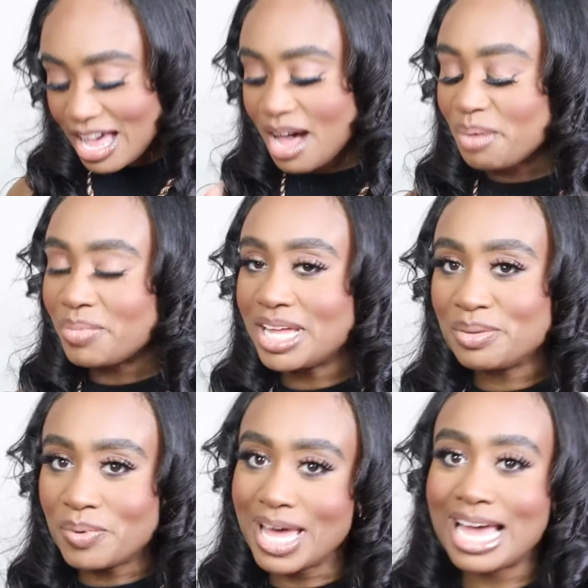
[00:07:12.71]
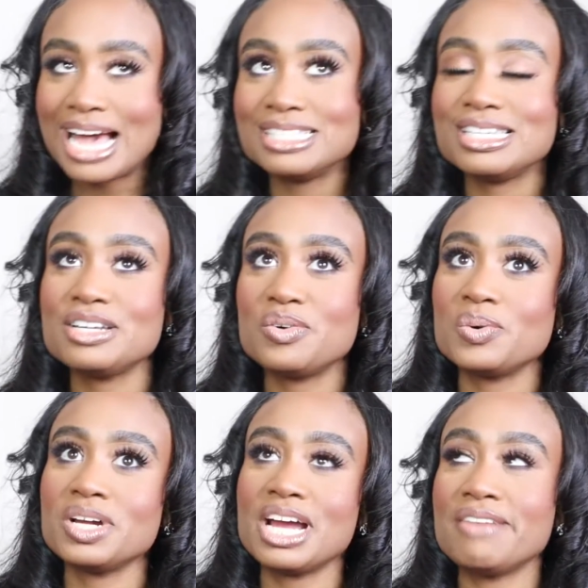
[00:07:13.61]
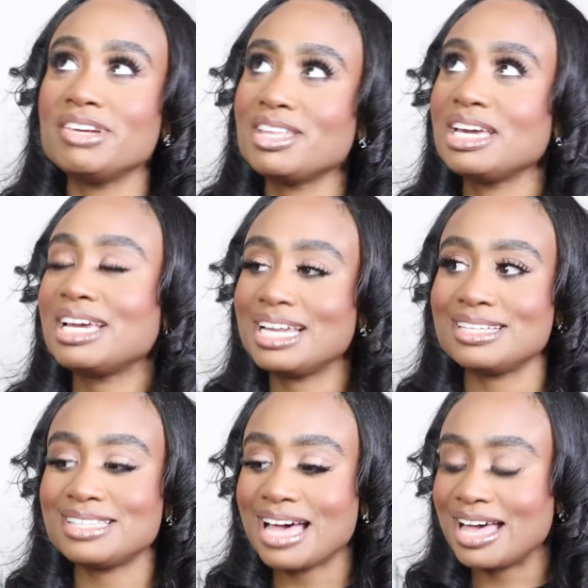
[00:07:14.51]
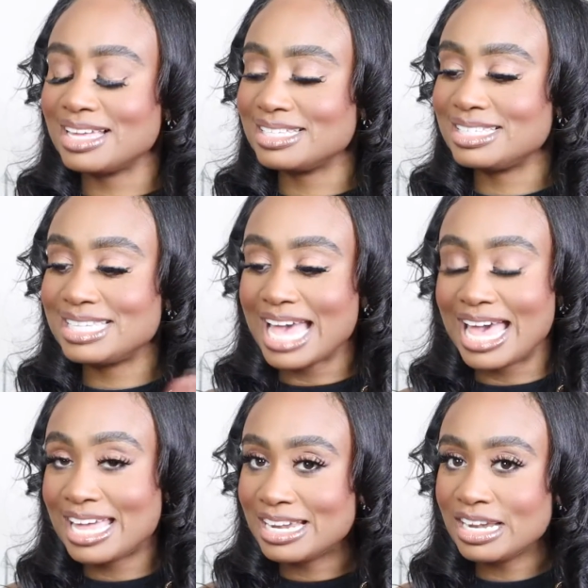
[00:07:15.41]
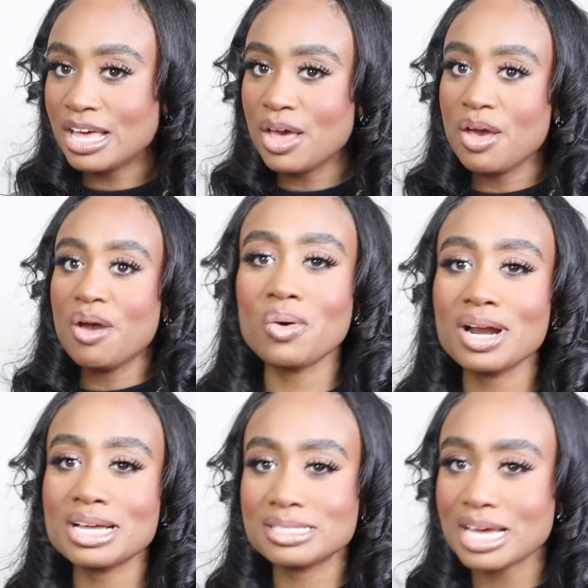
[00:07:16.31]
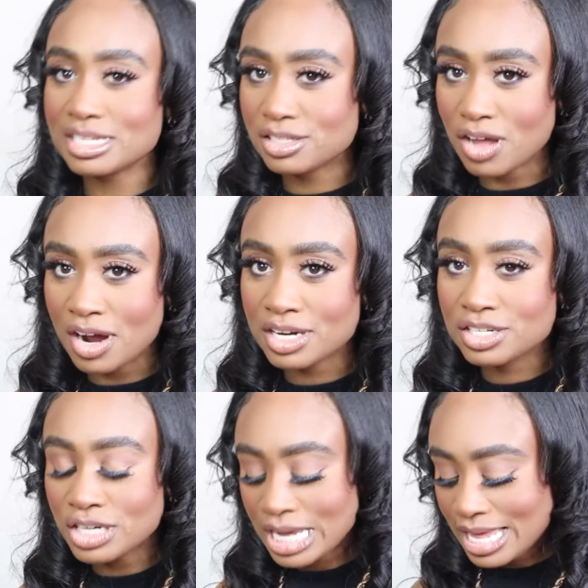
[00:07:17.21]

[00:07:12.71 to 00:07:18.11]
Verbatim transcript: Um, by the way, I did order everything in a size 10 or a size large.